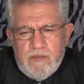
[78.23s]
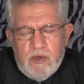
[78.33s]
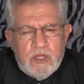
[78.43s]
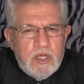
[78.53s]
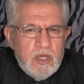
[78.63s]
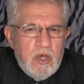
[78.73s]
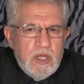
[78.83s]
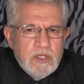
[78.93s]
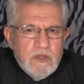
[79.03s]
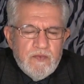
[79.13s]
for the
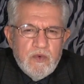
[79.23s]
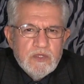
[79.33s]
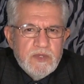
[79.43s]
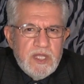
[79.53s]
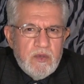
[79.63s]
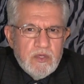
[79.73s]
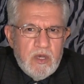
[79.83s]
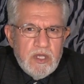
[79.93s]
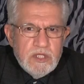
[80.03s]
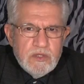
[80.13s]
knowledge, of course, without
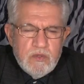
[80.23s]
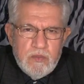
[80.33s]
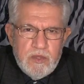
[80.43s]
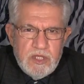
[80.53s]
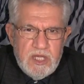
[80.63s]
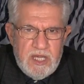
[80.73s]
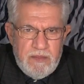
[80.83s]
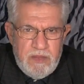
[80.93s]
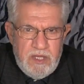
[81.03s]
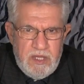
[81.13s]
knowledge, nobody
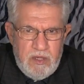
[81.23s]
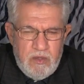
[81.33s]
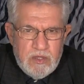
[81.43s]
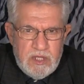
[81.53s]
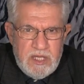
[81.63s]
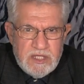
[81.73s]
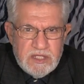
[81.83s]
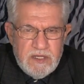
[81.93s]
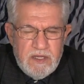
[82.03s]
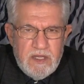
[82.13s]
can be the good
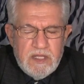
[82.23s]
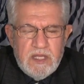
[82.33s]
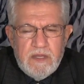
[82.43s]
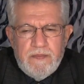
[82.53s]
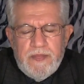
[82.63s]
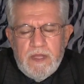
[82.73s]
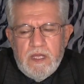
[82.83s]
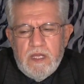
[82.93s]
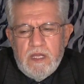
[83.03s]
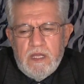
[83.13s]
things and the
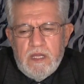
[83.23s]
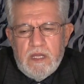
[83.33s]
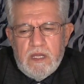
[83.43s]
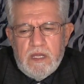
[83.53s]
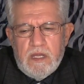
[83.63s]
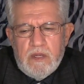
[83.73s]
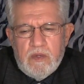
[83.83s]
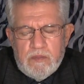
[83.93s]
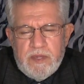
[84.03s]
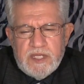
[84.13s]

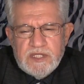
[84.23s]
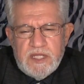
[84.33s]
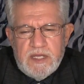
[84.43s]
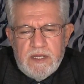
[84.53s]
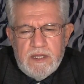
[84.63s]
good person.